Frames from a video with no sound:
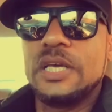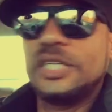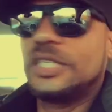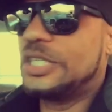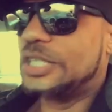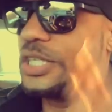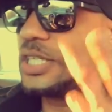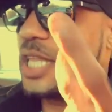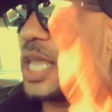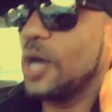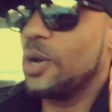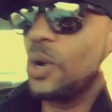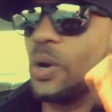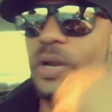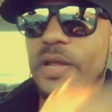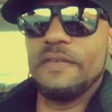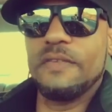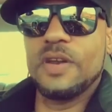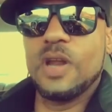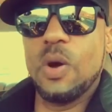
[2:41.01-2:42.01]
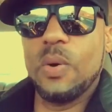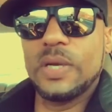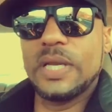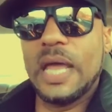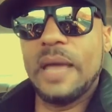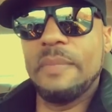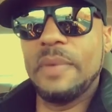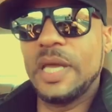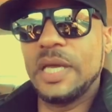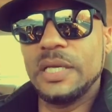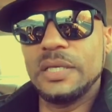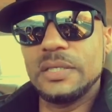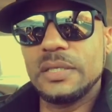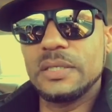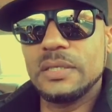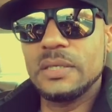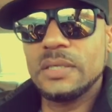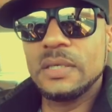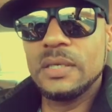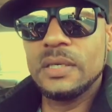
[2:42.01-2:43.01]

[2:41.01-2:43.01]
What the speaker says: Still don't even know what that means.